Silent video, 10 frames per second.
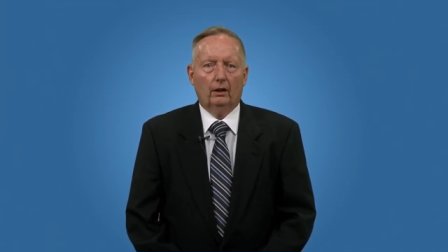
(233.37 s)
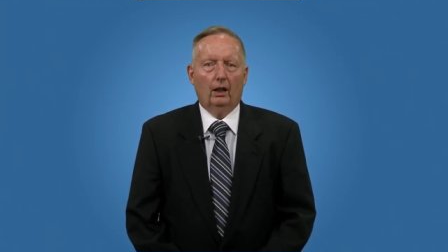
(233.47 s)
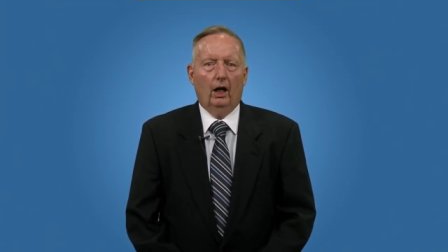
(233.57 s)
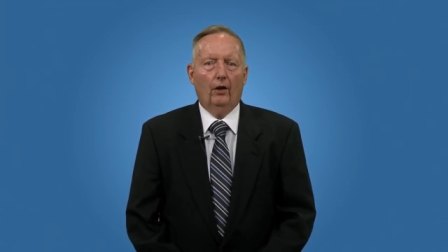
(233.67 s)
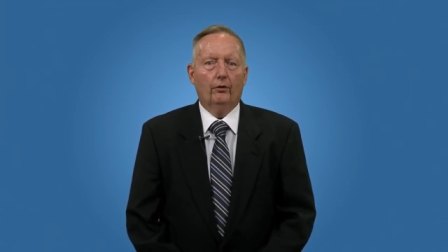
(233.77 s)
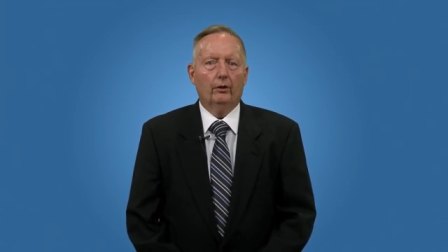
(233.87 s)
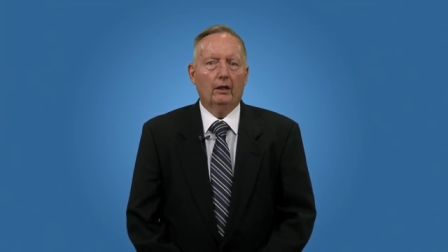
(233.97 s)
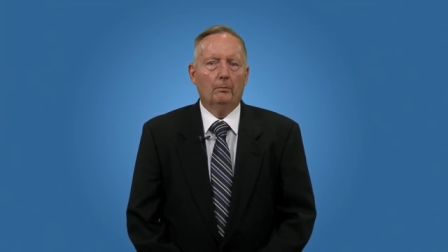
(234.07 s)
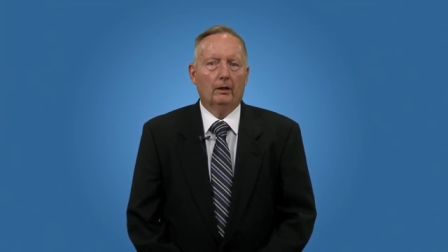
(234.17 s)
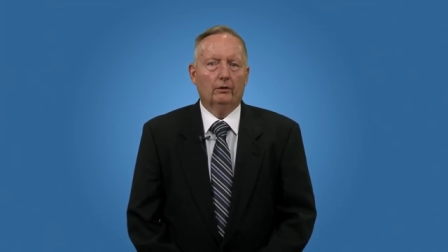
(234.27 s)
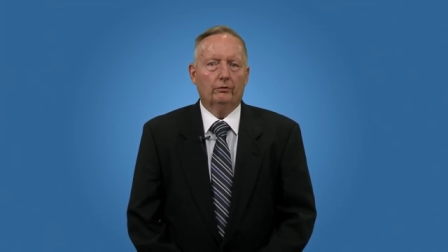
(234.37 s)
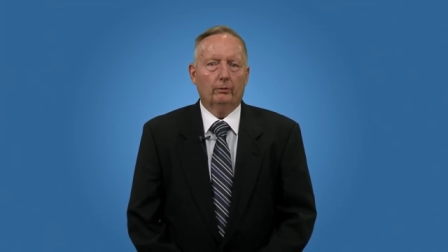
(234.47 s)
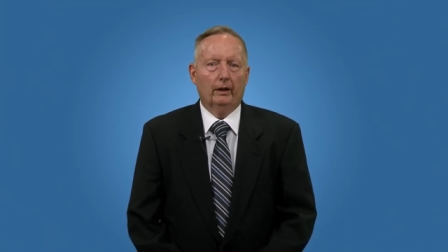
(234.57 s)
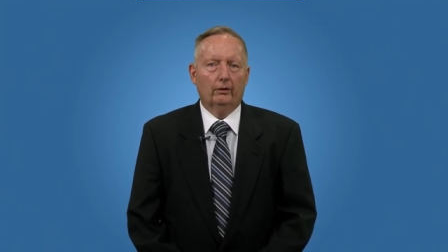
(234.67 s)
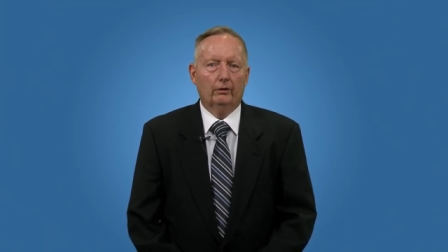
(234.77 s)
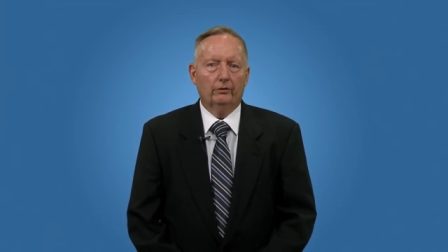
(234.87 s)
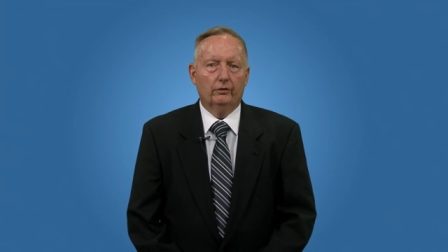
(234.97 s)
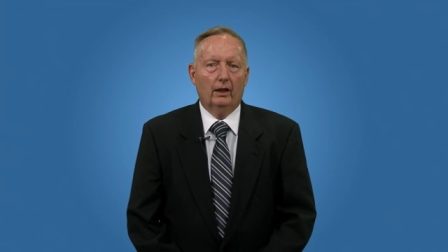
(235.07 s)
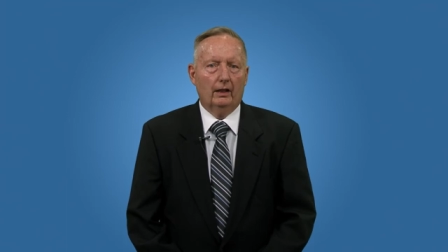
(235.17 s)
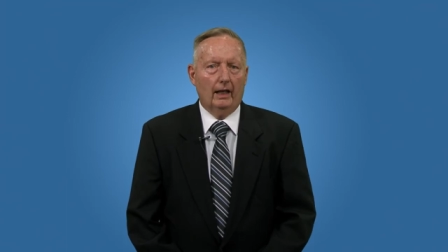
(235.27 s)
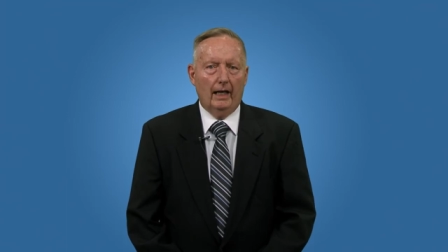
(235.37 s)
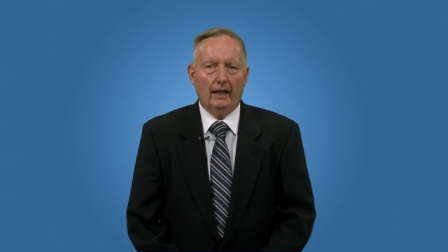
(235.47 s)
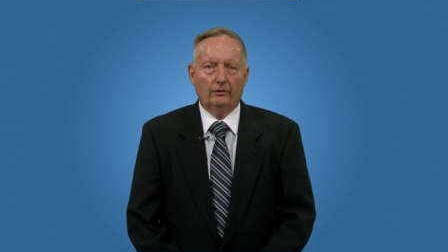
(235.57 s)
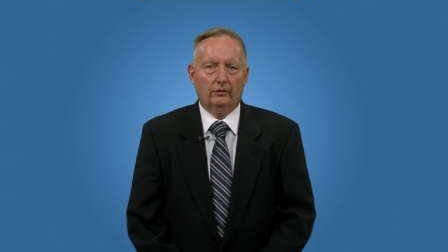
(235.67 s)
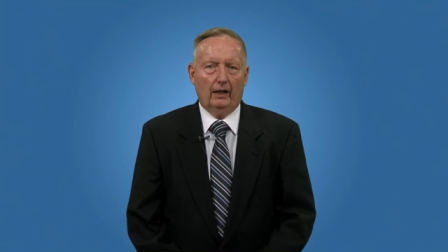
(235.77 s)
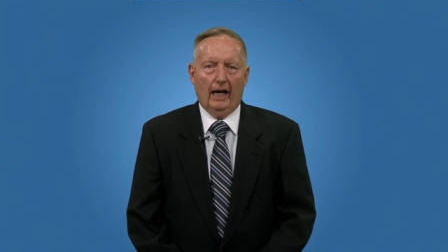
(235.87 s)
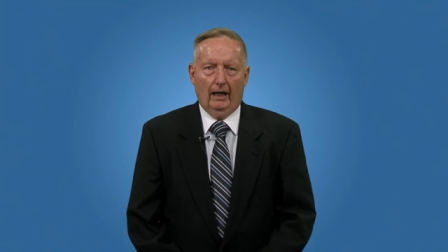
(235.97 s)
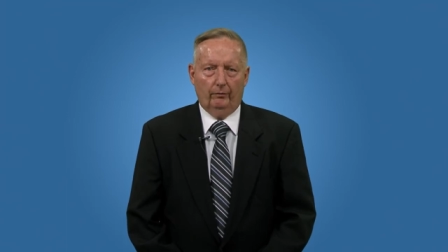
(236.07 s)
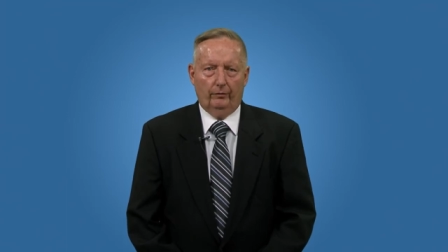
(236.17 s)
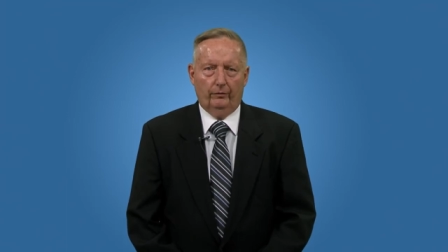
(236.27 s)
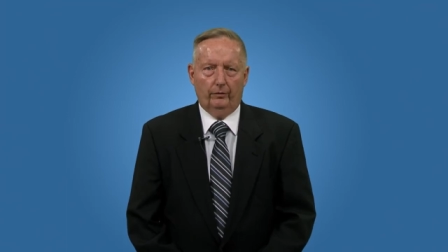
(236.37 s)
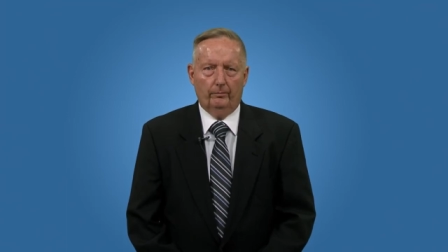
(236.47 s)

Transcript: other administrators, and staff.